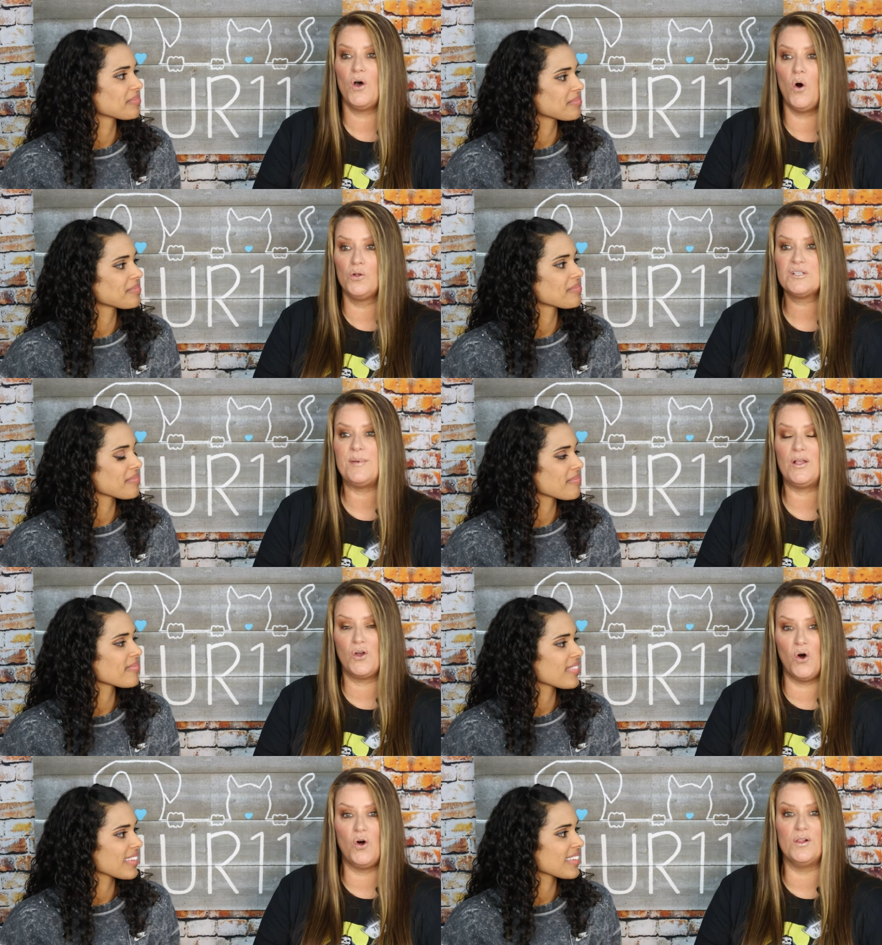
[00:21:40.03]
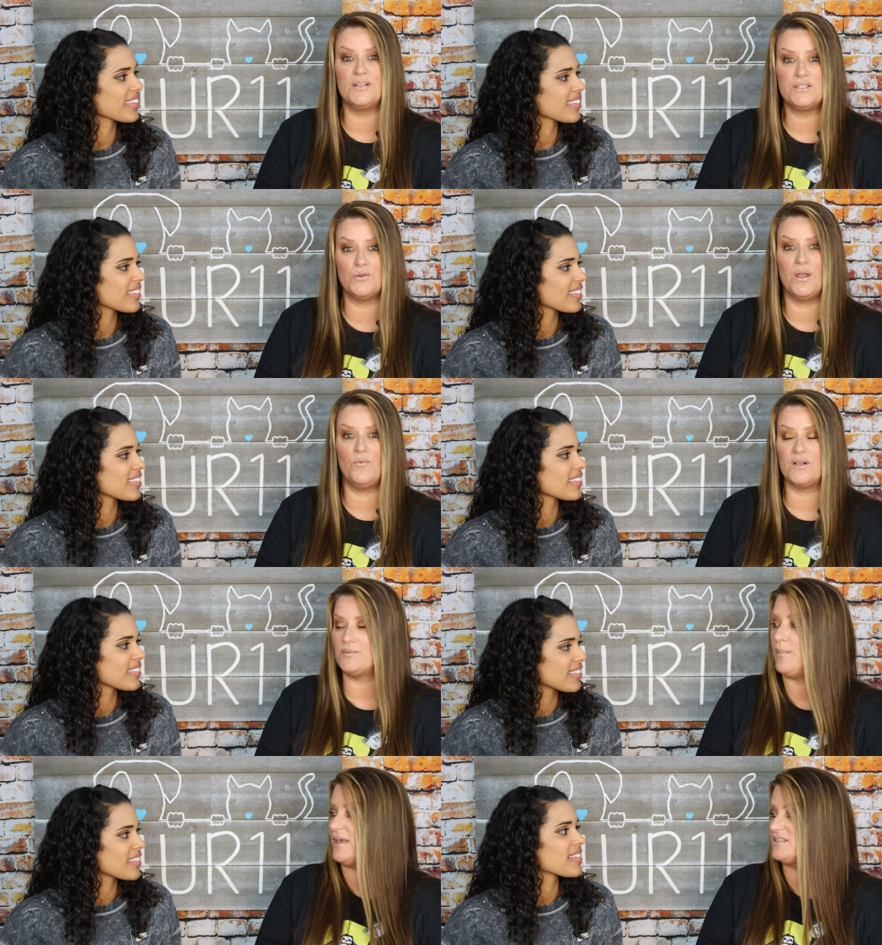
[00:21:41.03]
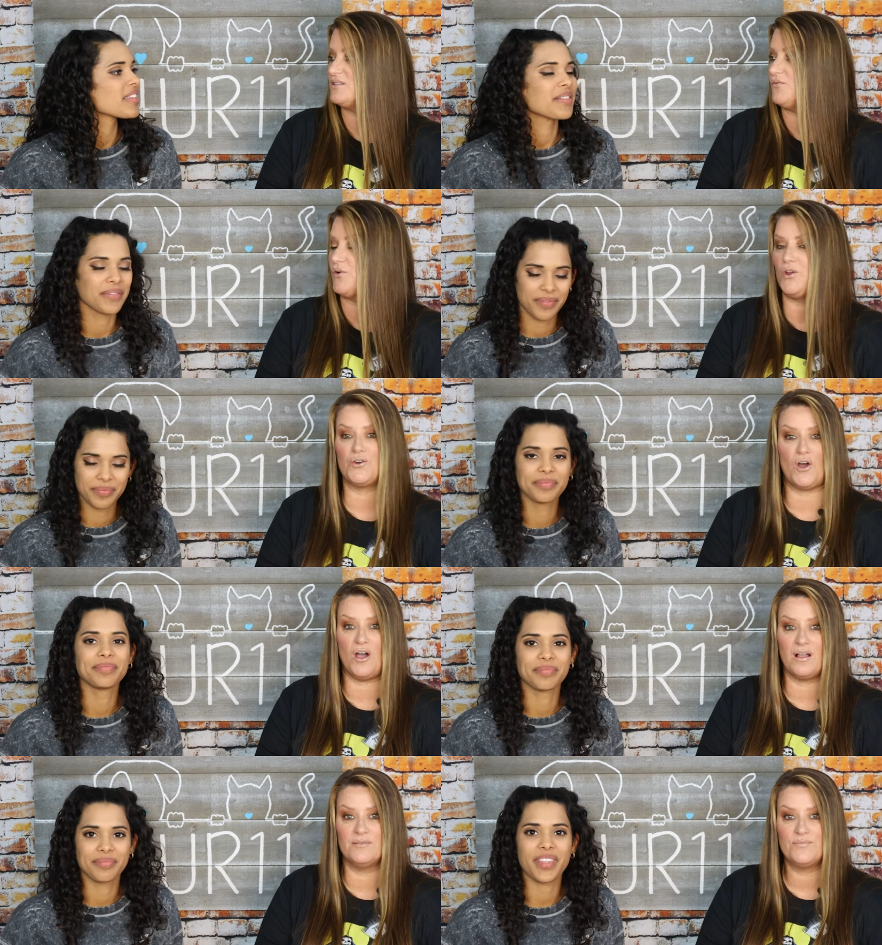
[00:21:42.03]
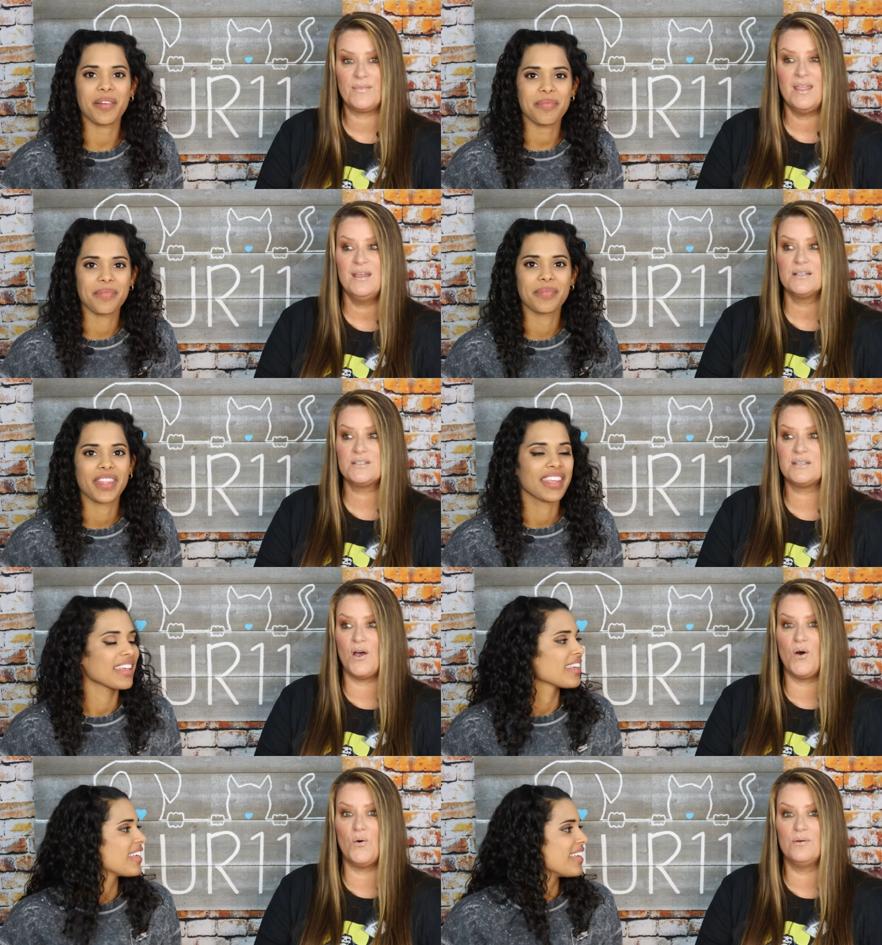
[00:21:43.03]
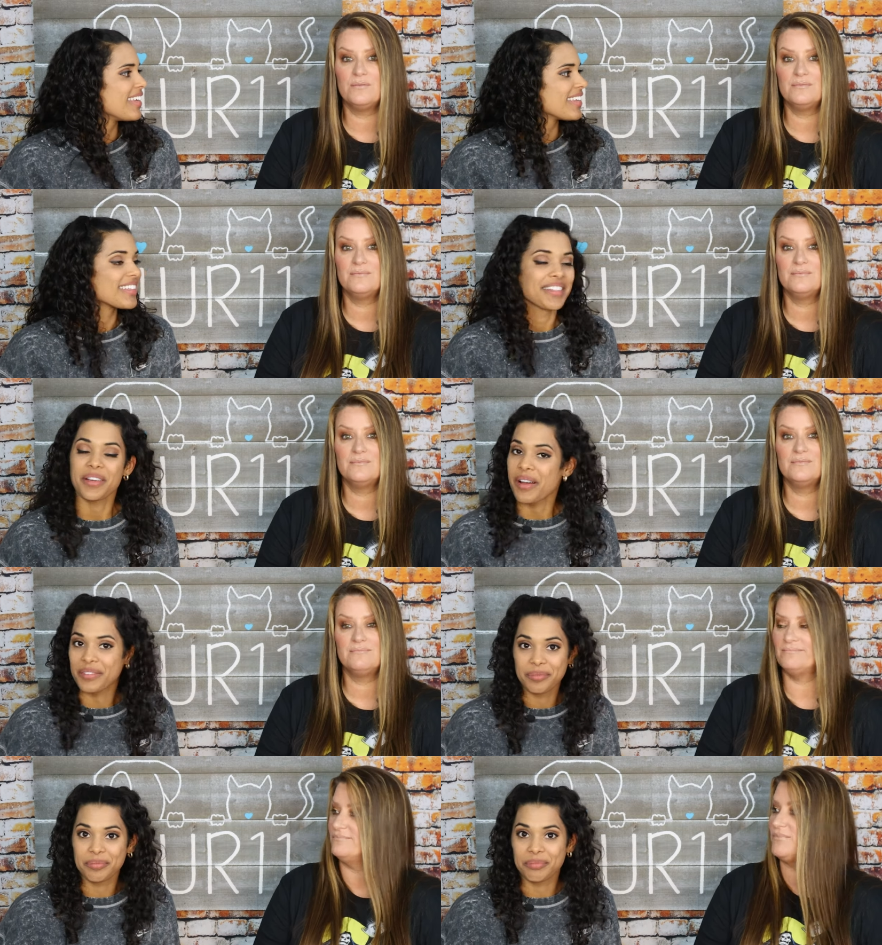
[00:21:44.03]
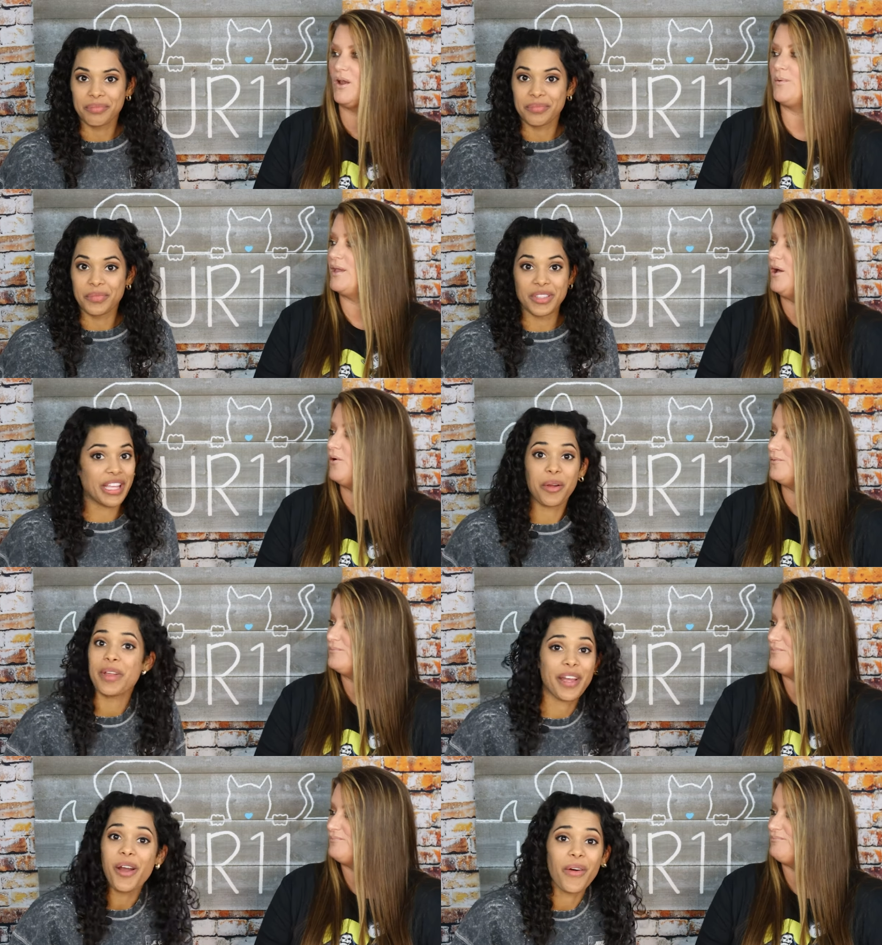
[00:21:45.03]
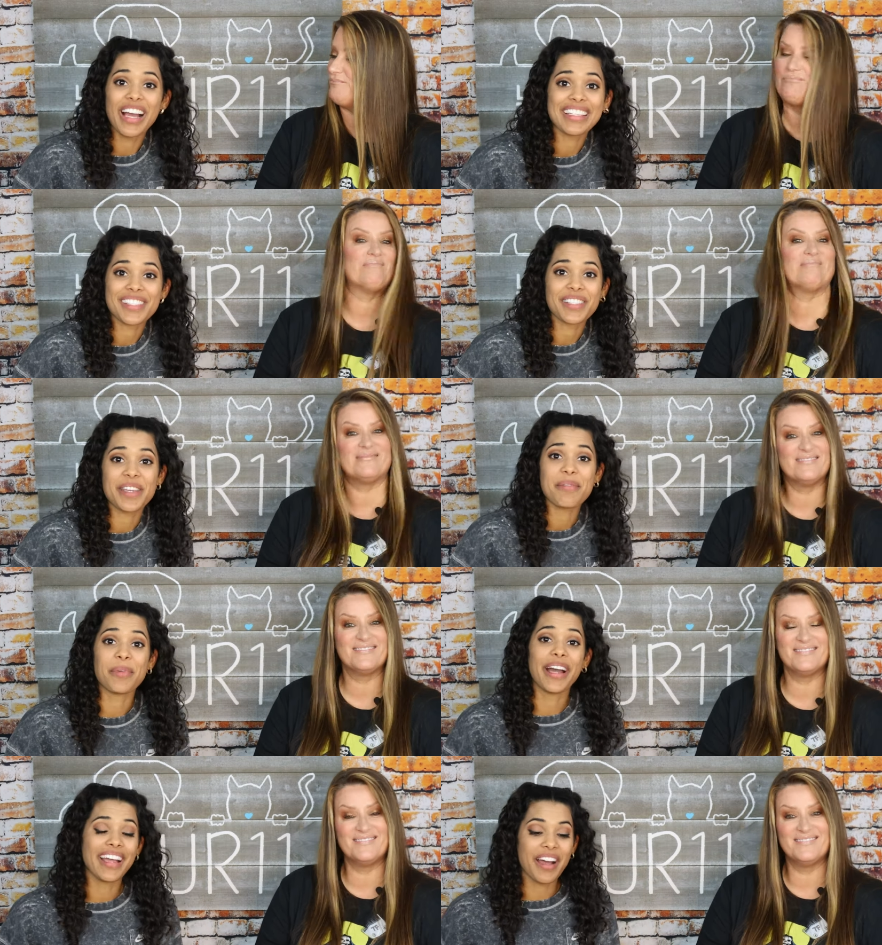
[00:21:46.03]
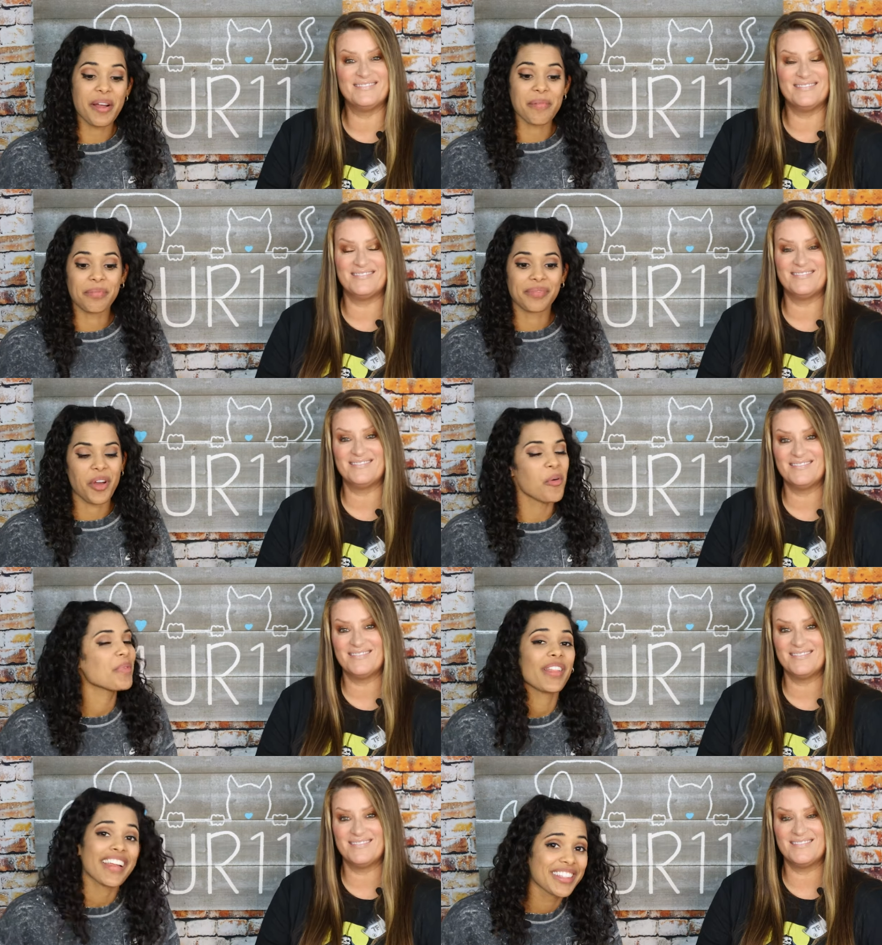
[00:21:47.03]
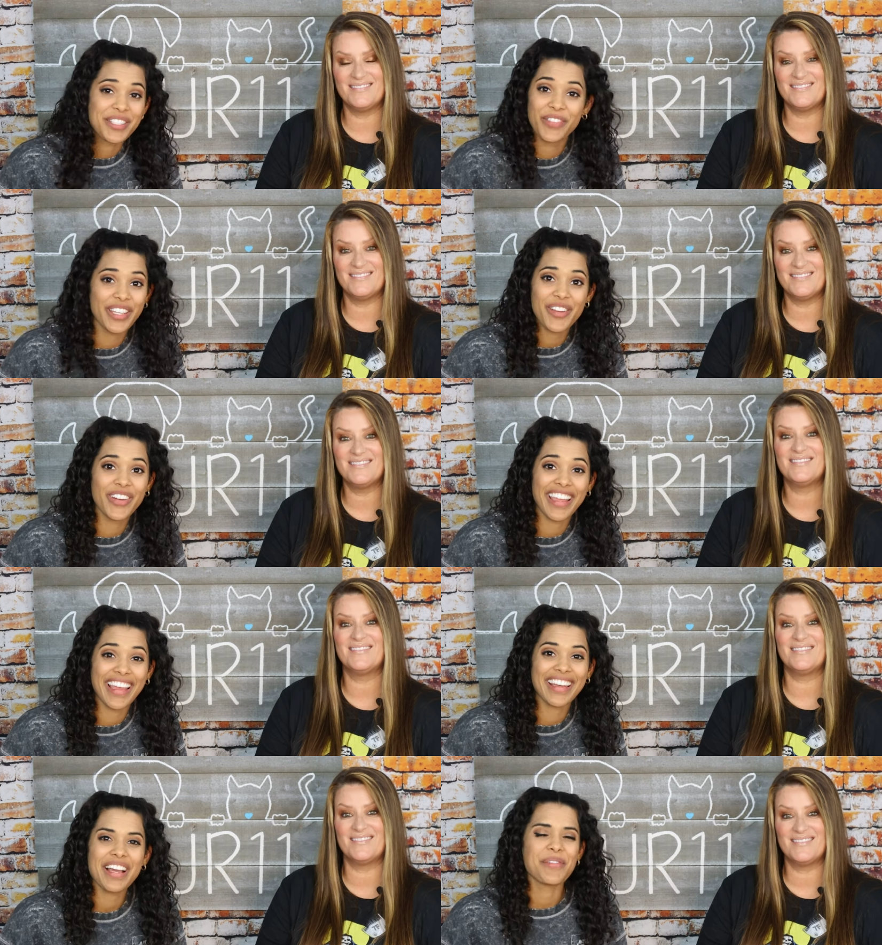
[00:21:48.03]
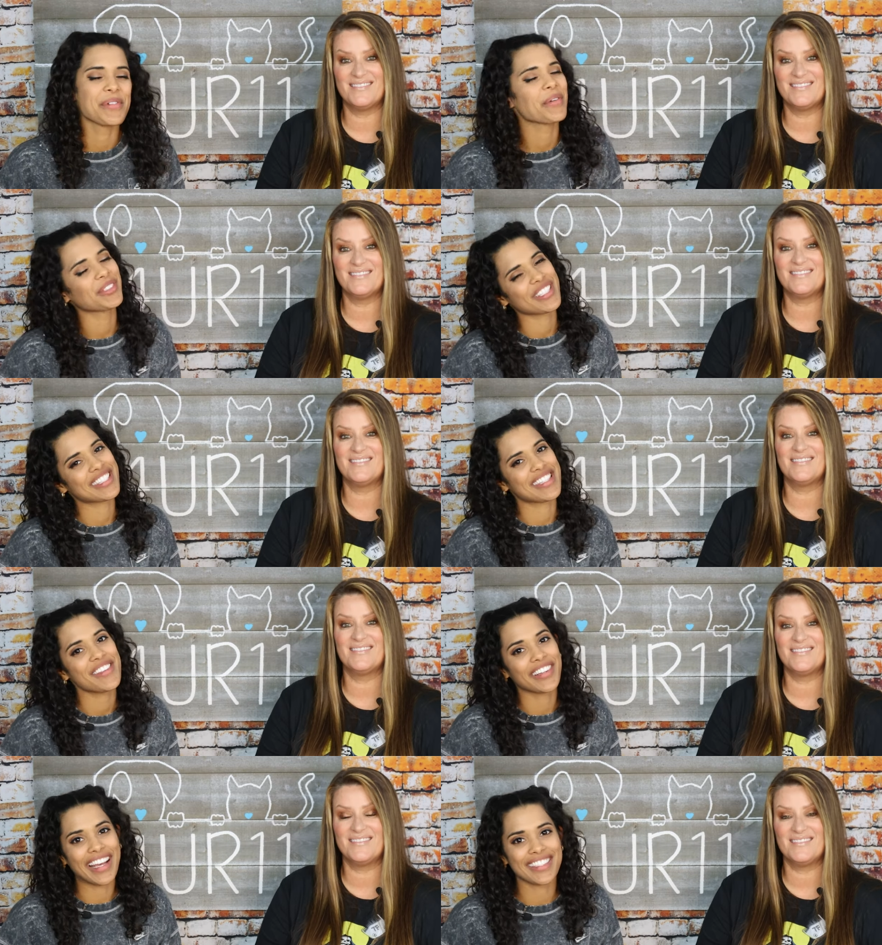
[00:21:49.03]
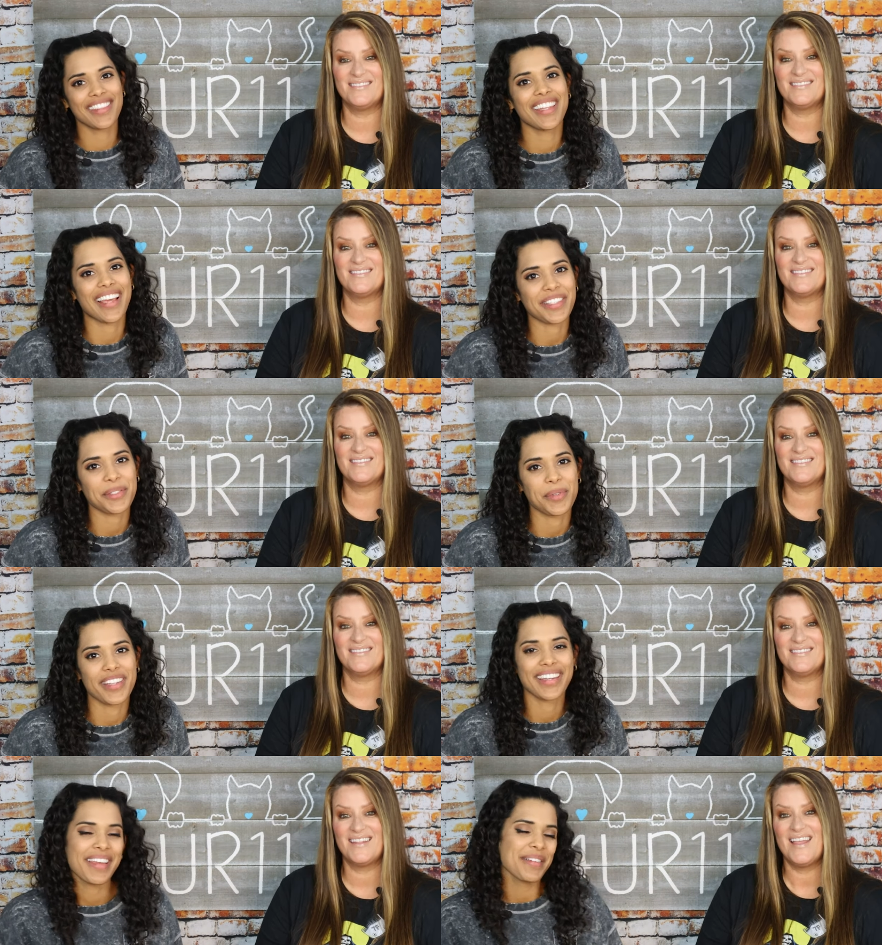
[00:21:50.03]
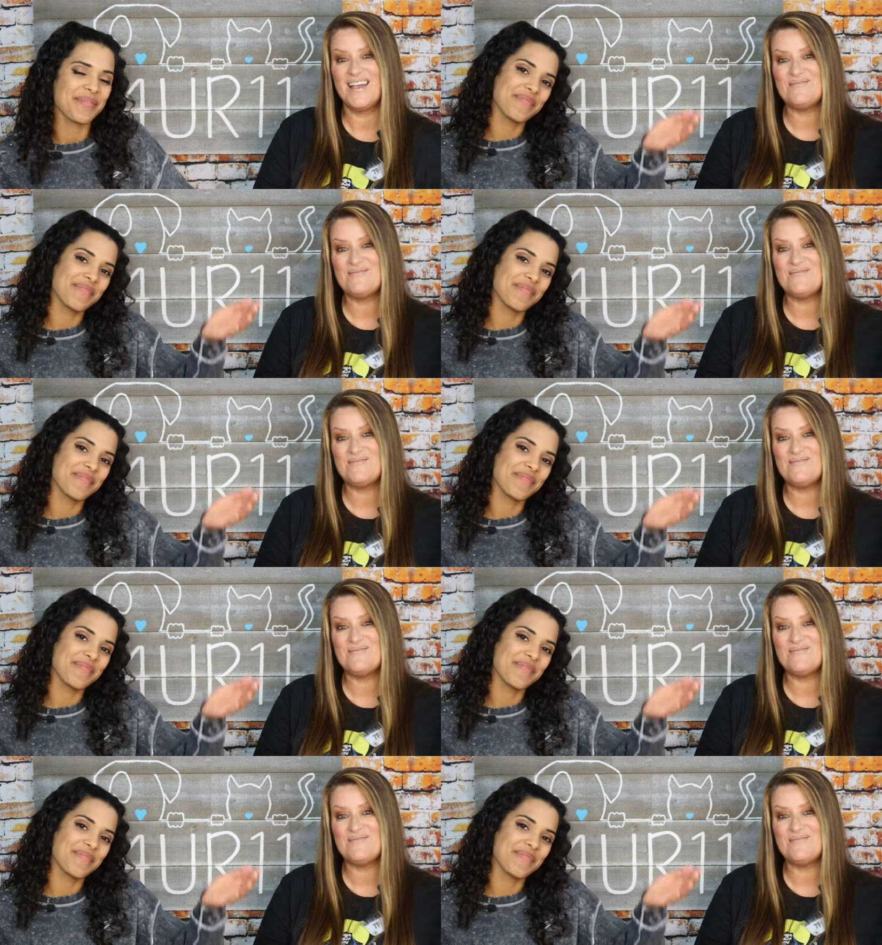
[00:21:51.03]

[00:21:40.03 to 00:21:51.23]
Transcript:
Speaker 1: the ultimate goal is doing what's best for your dog. Yep. So there we go. There we
Speaker 2: go, honestly. But um, hope you liked this video again. We will just see you guys in the next one.